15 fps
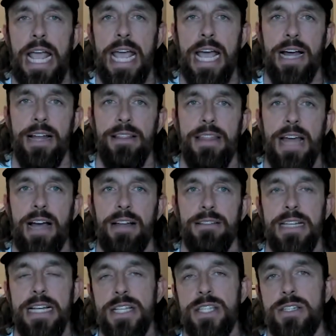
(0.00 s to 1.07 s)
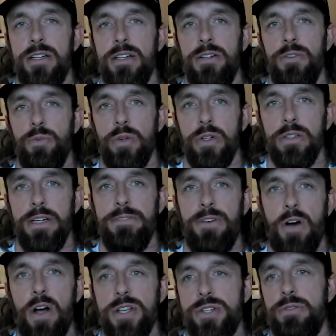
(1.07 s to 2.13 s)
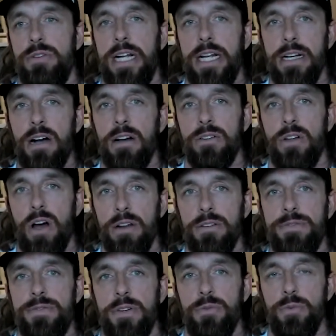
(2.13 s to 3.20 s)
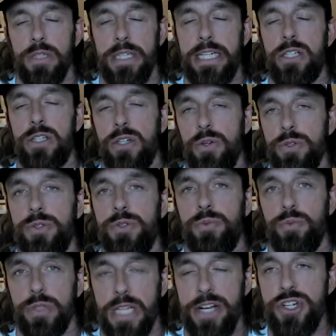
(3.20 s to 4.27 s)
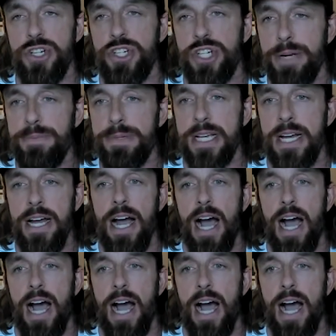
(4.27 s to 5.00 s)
and that leads to really fostering a lot of really close relationships.